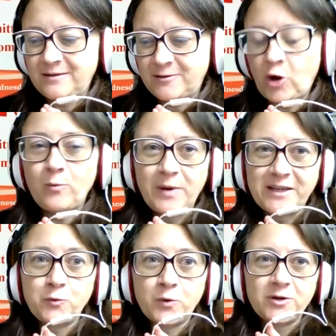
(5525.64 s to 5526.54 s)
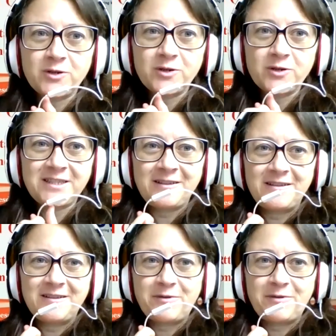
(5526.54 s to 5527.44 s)
complex words
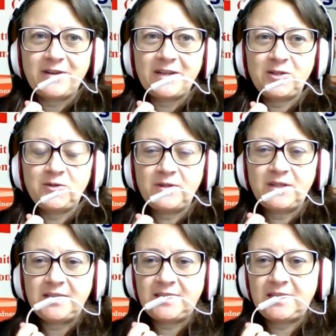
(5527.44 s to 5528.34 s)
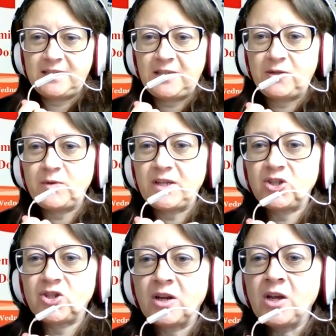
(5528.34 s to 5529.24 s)
referring to this
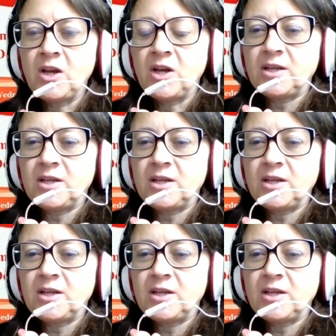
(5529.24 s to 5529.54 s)
situation.